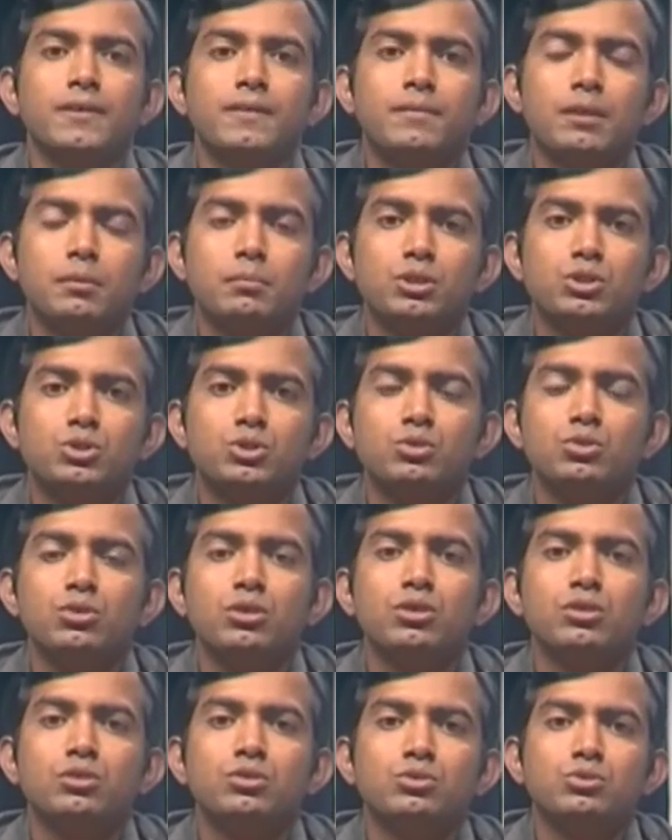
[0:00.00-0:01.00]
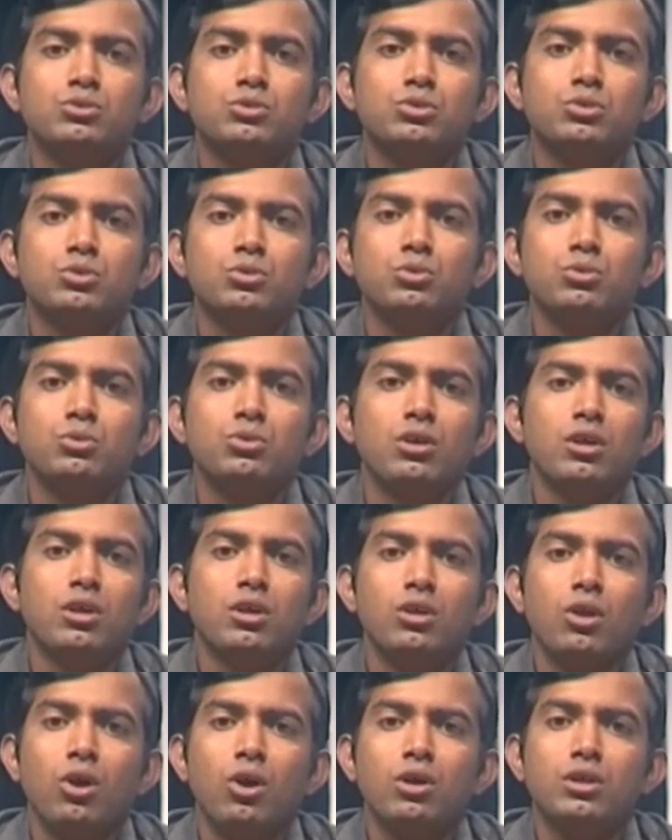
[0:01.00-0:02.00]
Number 2, to
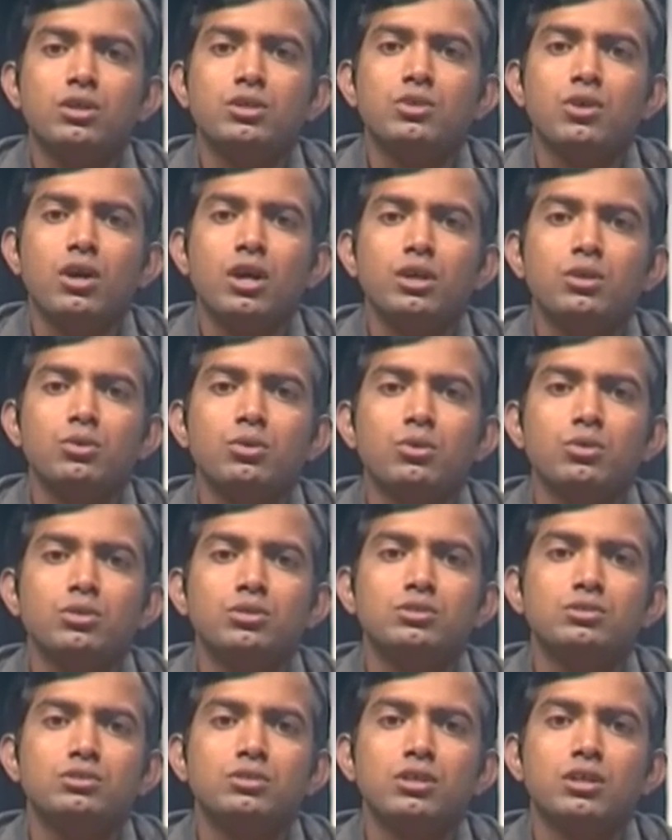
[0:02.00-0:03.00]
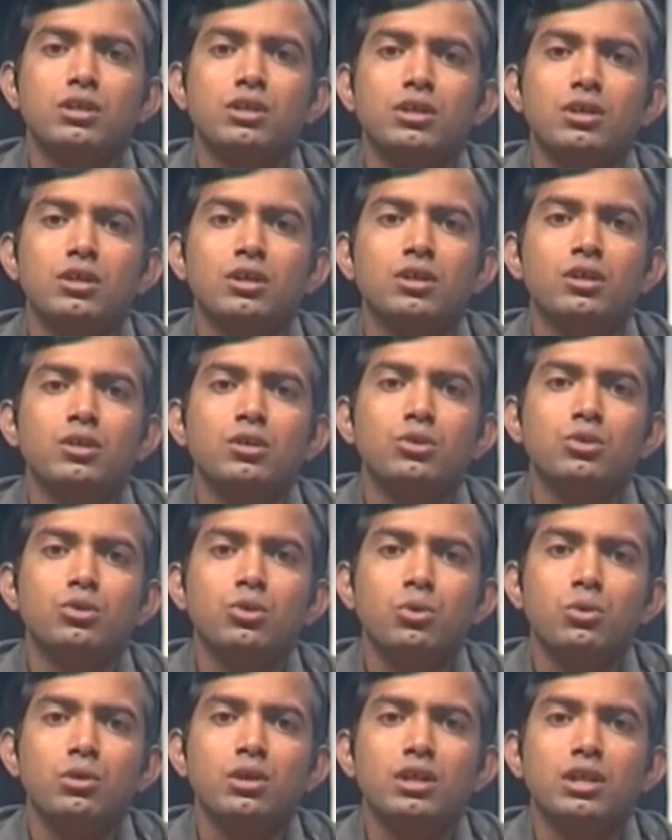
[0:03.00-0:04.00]
log dry holes.
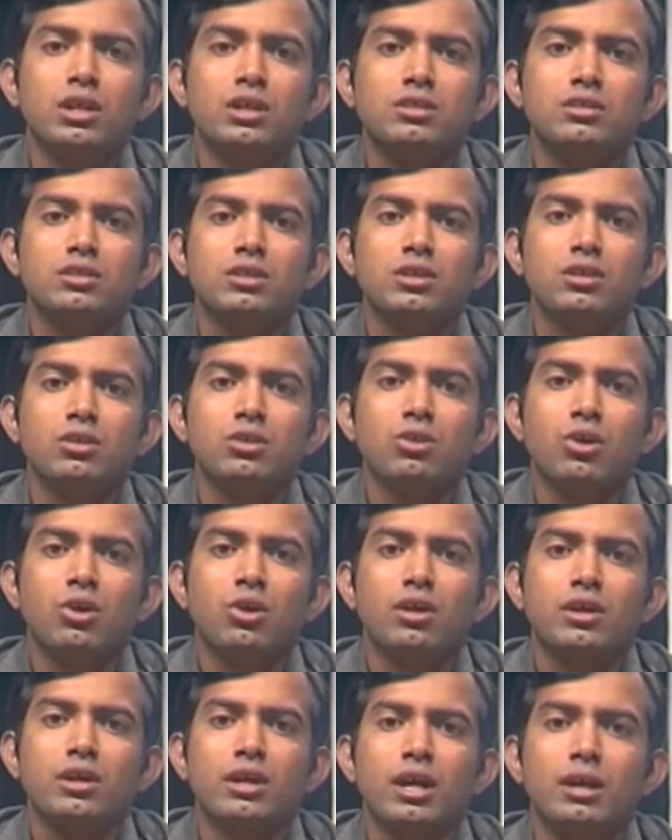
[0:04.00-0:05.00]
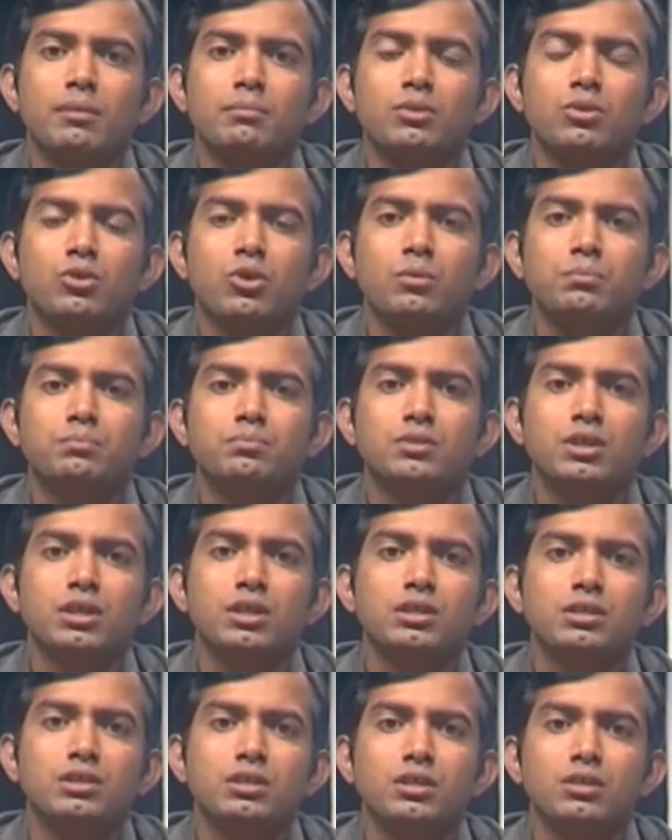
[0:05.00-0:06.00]
no electric log can be
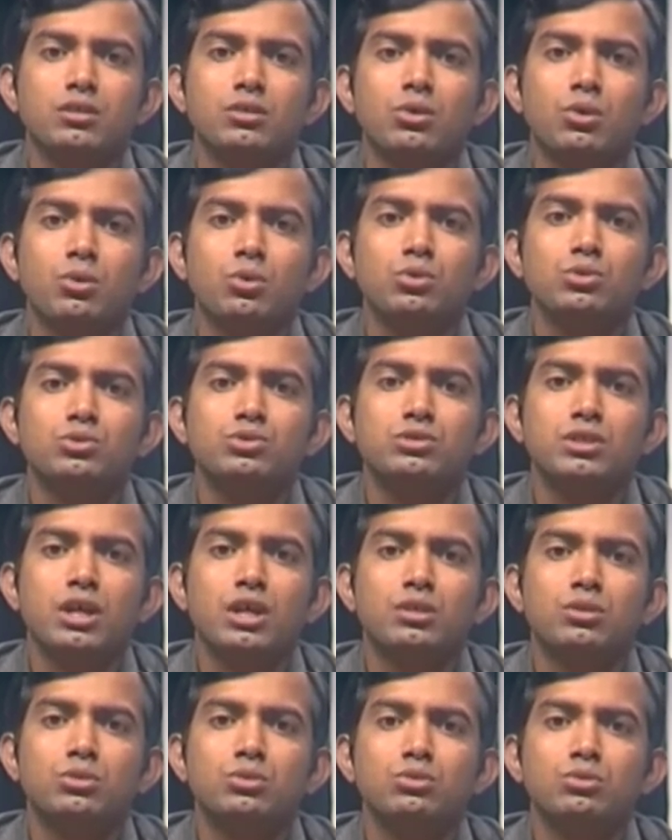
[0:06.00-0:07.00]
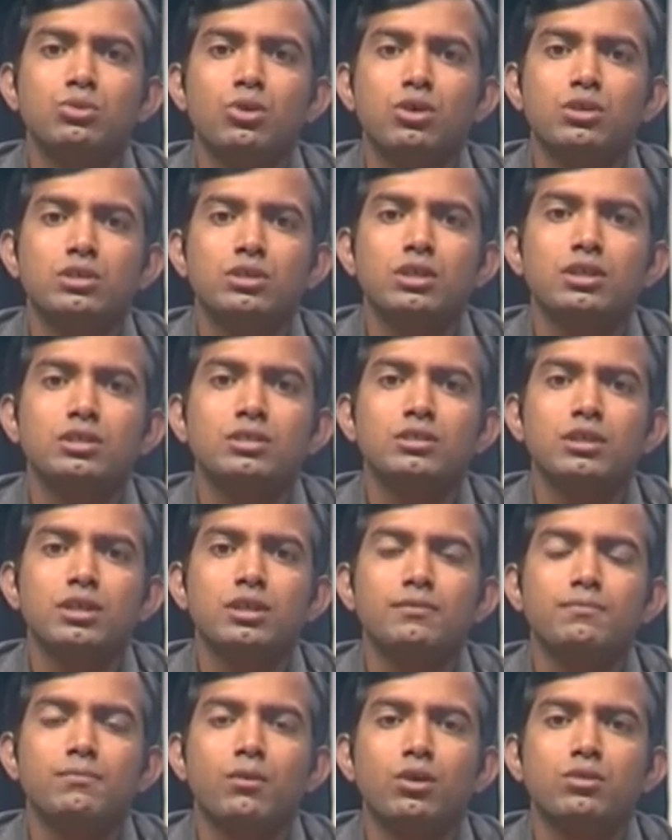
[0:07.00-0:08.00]
obtained in holes that do not
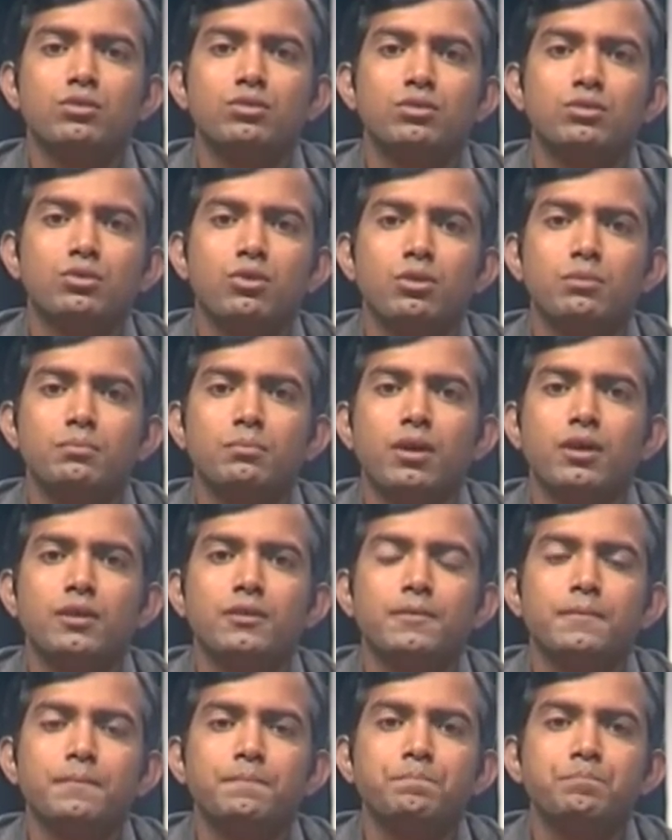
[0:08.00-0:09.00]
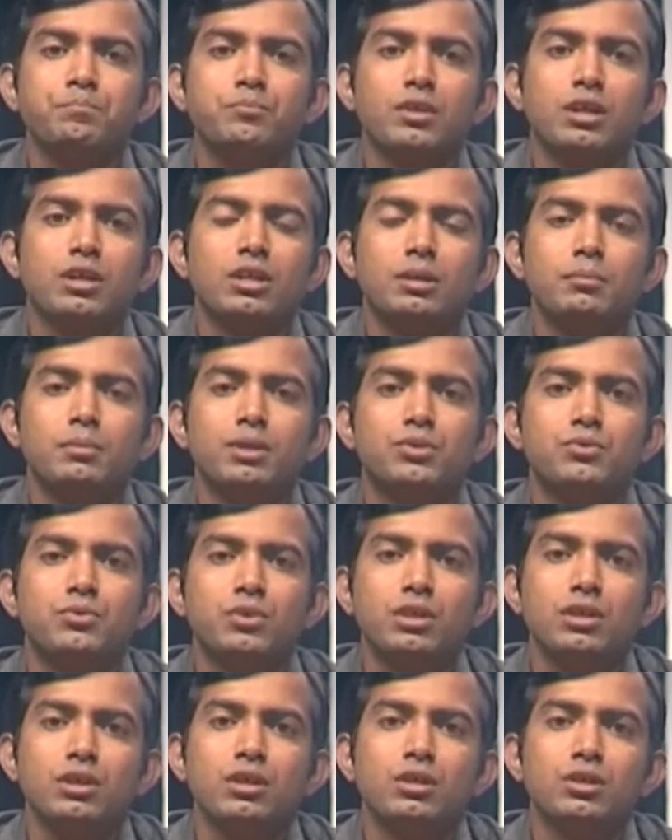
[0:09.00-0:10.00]
contain water or mud. Number
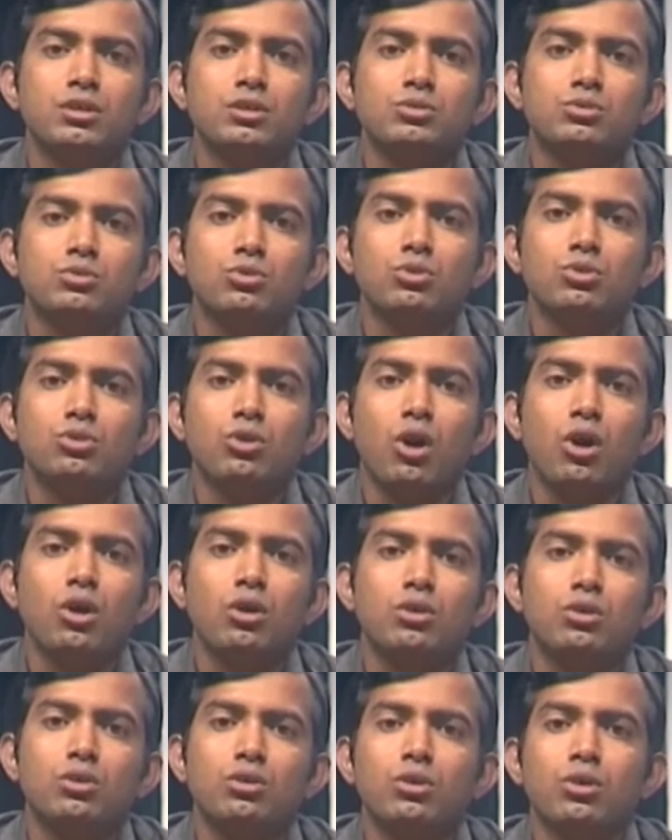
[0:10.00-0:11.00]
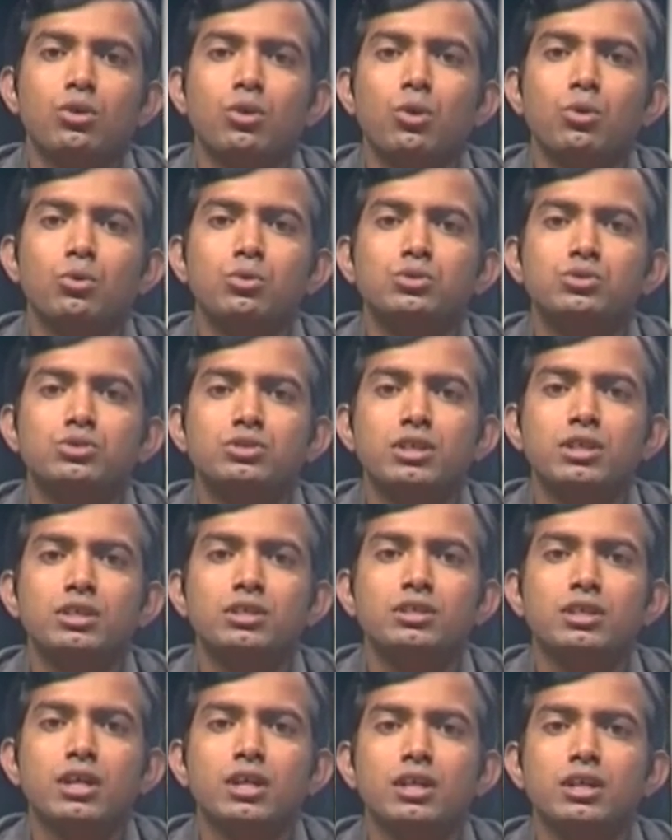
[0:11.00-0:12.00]
3, to log holes
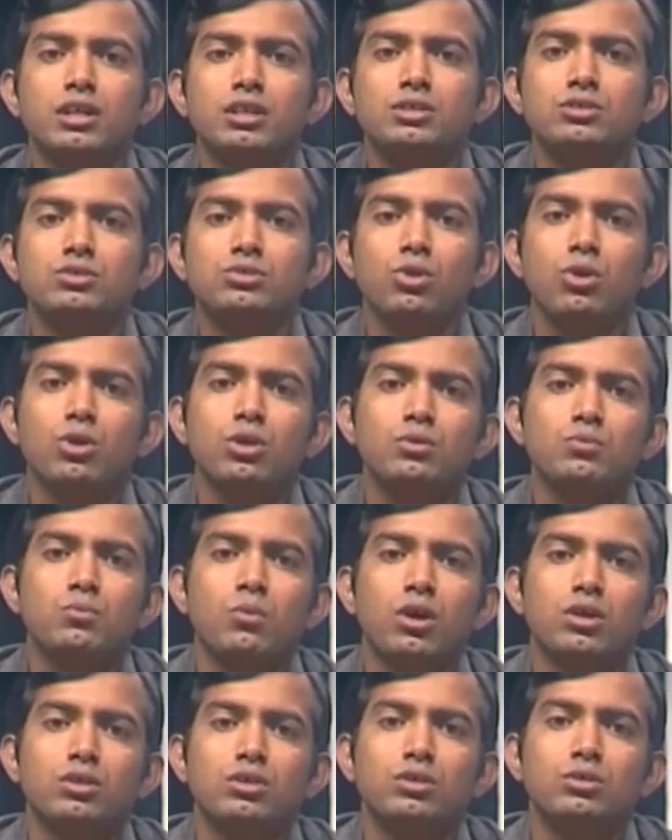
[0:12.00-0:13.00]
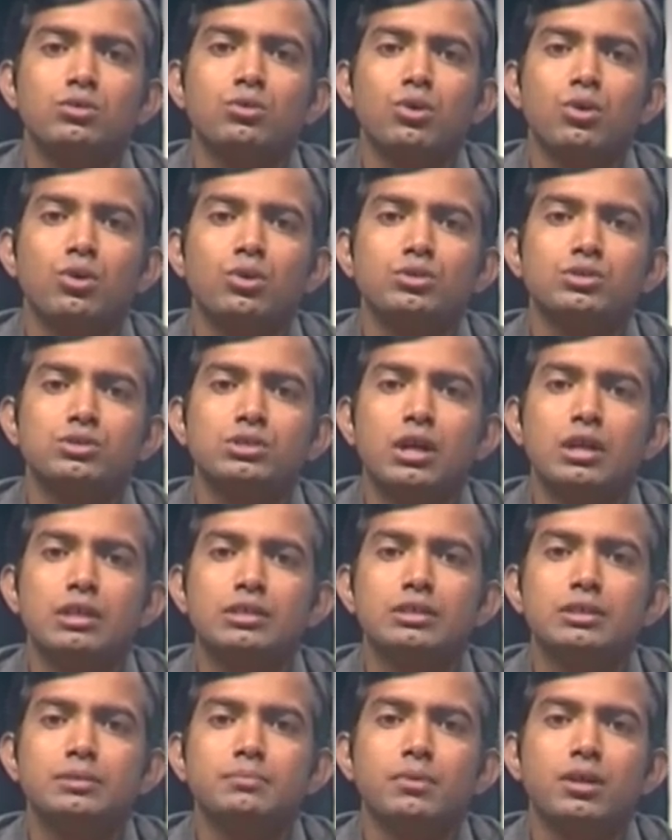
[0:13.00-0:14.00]
containing salt water or
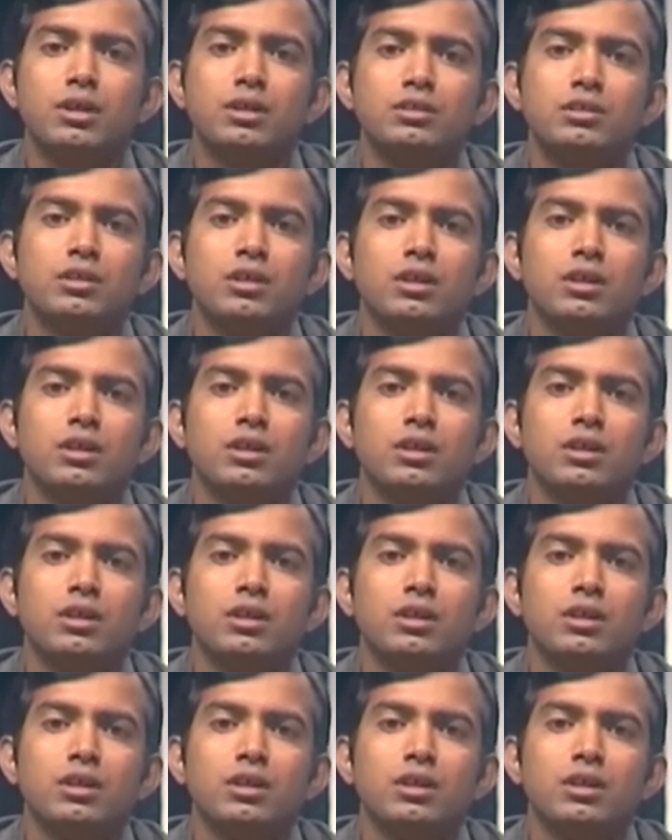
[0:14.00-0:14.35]
salty mud,